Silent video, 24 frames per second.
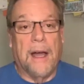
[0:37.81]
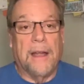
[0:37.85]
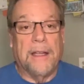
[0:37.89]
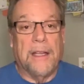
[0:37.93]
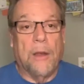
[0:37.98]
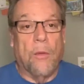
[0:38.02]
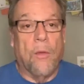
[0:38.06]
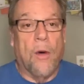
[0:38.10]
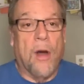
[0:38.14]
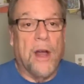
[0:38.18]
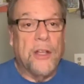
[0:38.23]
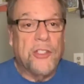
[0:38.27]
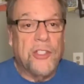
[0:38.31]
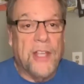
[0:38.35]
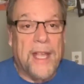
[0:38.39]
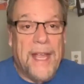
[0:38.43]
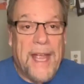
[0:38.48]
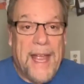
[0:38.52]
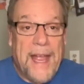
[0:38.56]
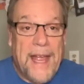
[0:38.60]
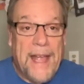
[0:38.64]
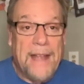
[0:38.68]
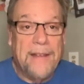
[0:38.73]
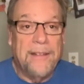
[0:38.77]
You wash your
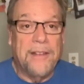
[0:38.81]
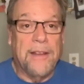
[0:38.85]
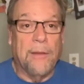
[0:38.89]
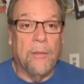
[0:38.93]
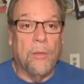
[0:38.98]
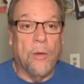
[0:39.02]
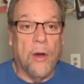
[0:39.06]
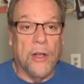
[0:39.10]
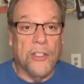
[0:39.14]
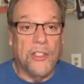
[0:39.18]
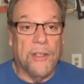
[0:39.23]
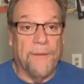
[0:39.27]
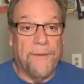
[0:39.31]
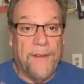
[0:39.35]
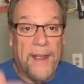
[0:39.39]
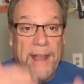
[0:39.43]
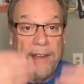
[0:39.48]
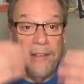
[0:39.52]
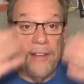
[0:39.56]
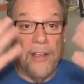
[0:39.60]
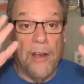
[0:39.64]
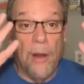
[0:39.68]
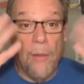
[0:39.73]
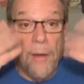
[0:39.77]
hands, you wash your
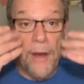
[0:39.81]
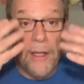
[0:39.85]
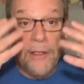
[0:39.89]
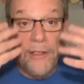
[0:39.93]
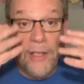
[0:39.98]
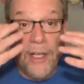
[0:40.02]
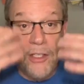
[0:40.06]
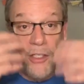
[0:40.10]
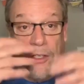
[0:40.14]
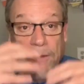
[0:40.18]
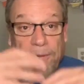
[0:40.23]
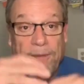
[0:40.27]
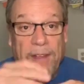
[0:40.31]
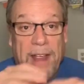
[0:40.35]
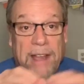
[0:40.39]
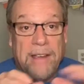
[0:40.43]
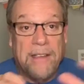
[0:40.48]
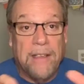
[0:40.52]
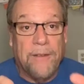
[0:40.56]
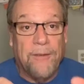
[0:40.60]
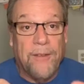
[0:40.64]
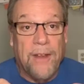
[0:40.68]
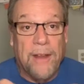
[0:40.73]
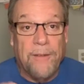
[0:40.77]
face. You don't want to touch your
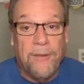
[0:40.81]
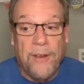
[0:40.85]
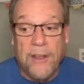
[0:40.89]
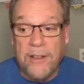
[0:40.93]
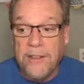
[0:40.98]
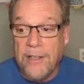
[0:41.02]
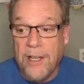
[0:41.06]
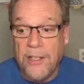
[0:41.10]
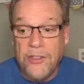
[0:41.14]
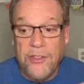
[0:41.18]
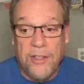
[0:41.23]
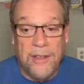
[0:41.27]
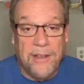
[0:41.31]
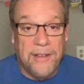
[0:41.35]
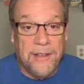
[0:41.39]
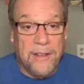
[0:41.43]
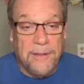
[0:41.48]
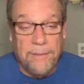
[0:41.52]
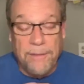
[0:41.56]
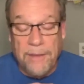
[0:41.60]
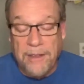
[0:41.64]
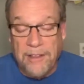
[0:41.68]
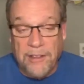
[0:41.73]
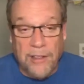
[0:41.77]
face if you're touching
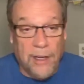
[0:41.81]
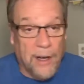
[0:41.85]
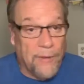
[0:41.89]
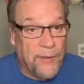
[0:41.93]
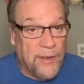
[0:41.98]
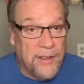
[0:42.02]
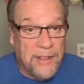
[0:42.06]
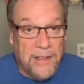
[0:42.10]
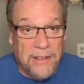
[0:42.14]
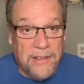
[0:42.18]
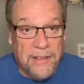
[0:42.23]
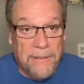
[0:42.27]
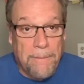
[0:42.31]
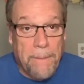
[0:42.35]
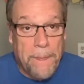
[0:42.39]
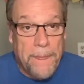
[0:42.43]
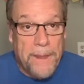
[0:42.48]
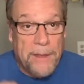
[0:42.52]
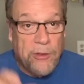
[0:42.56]
surfaces.